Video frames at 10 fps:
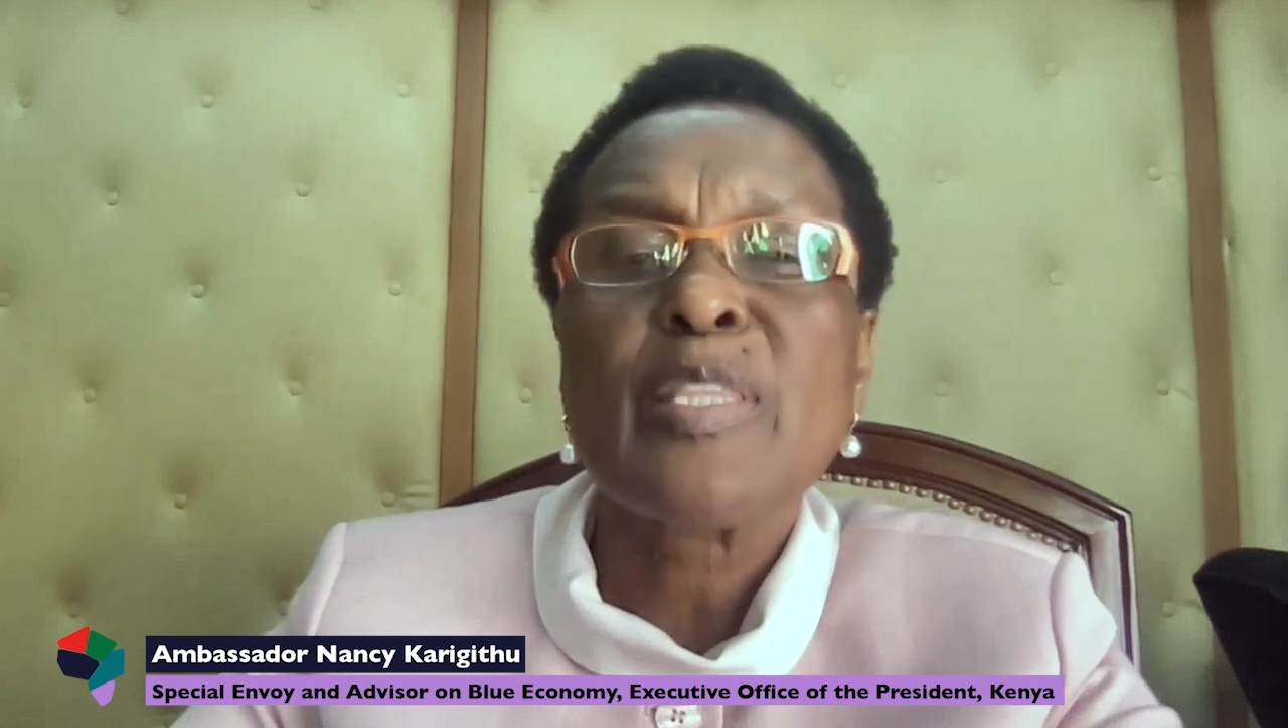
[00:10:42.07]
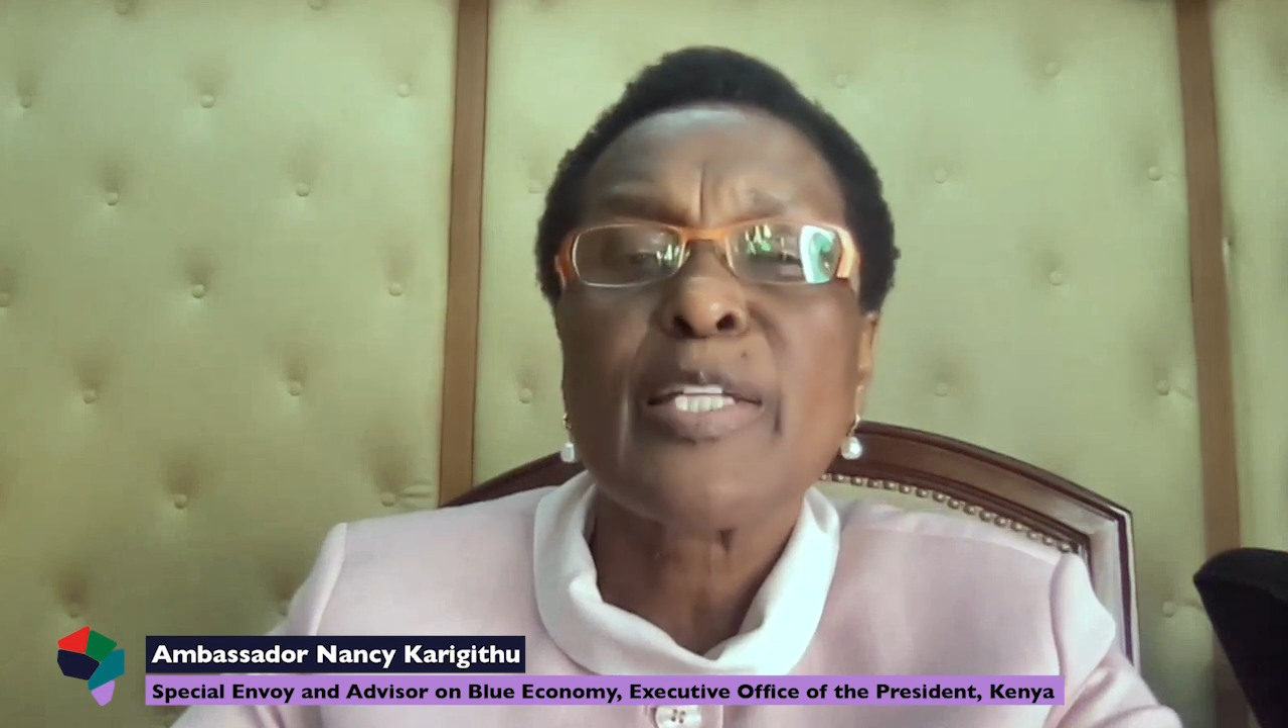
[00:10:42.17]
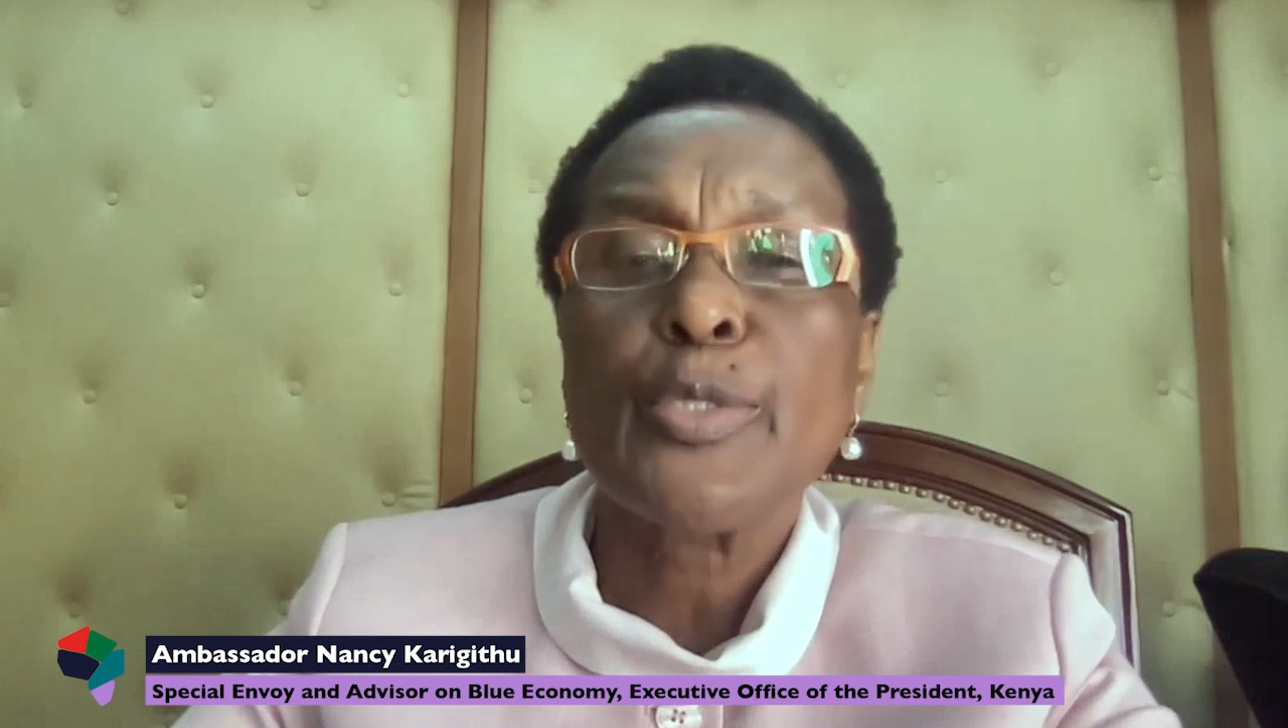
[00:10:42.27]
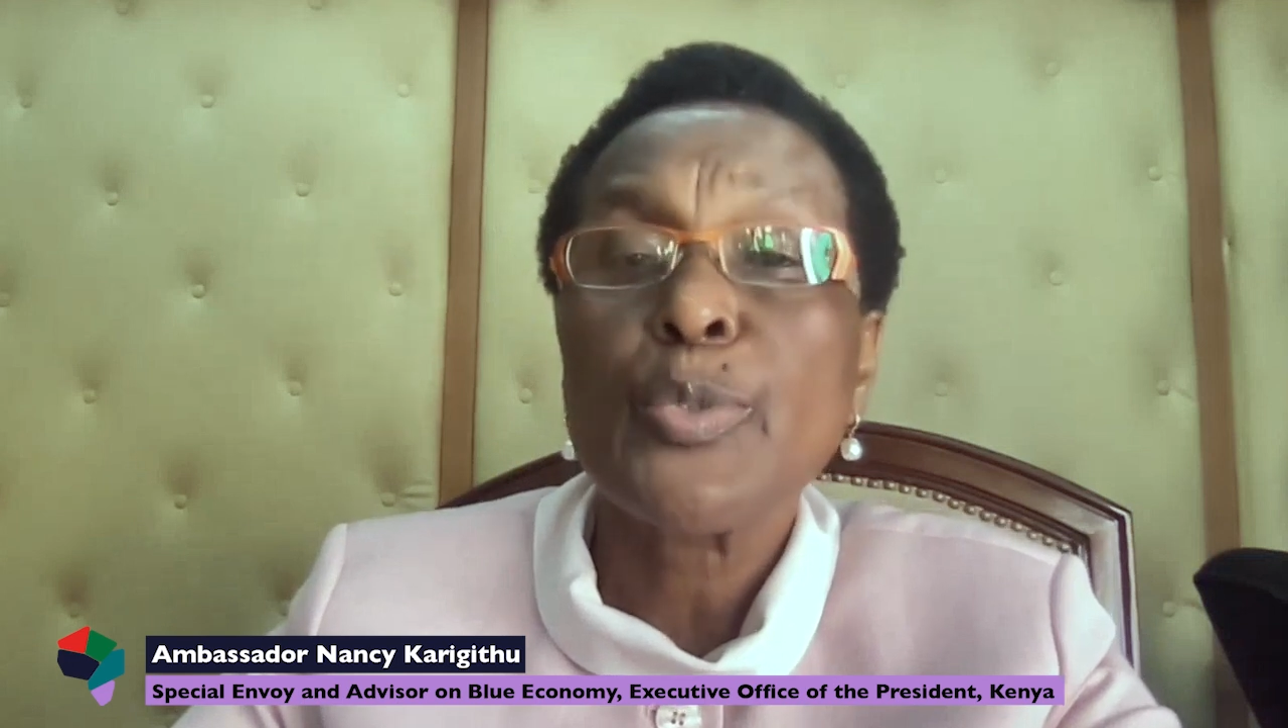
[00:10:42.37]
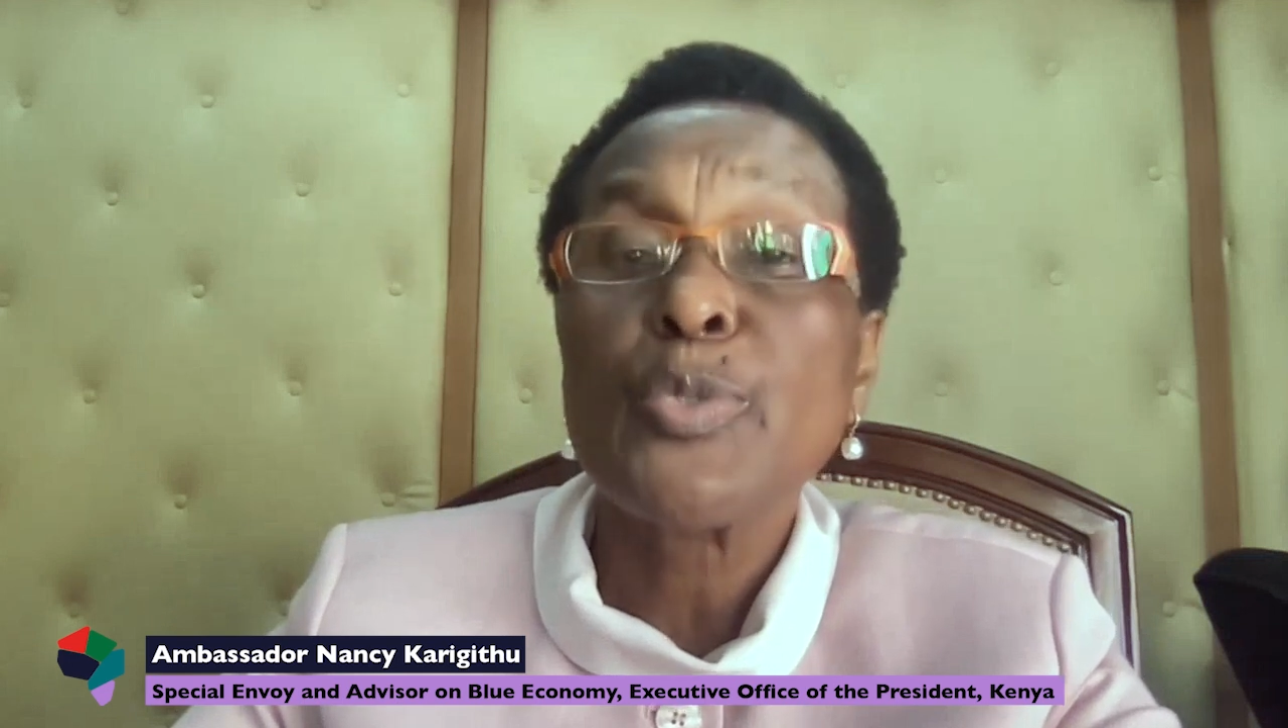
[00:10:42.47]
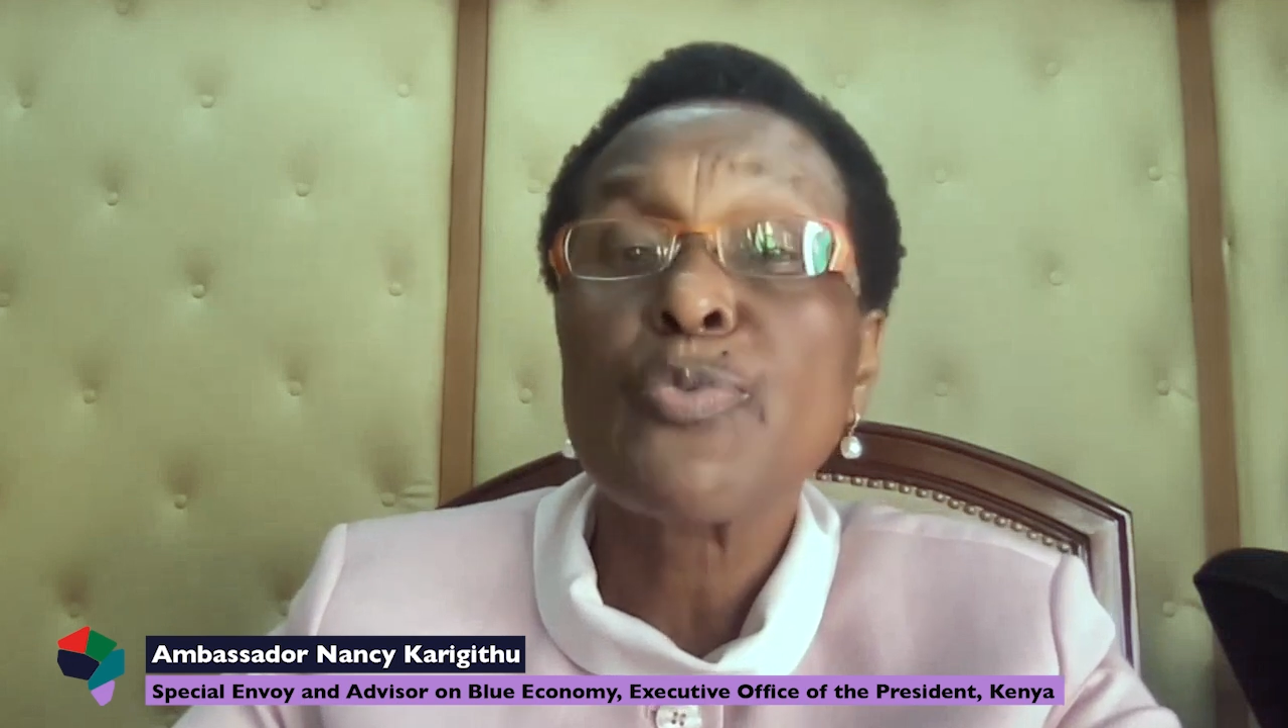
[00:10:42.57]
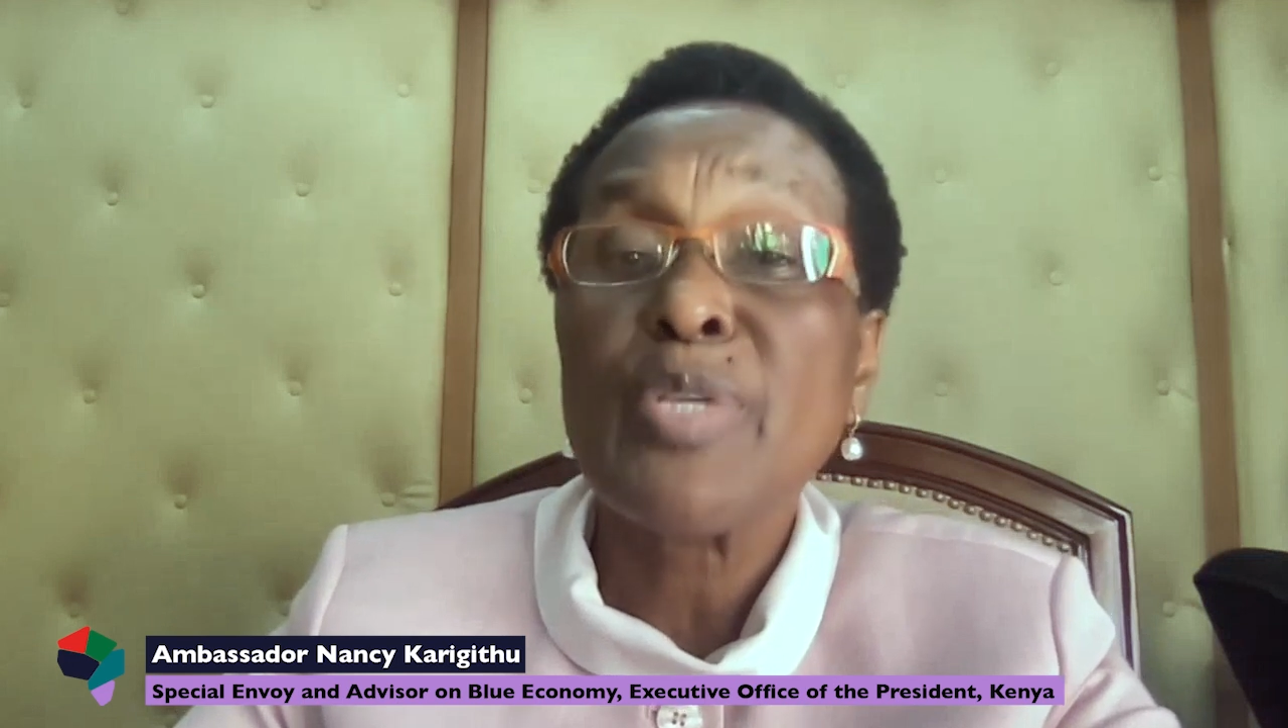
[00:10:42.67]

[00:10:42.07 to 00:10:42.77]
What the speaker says: that use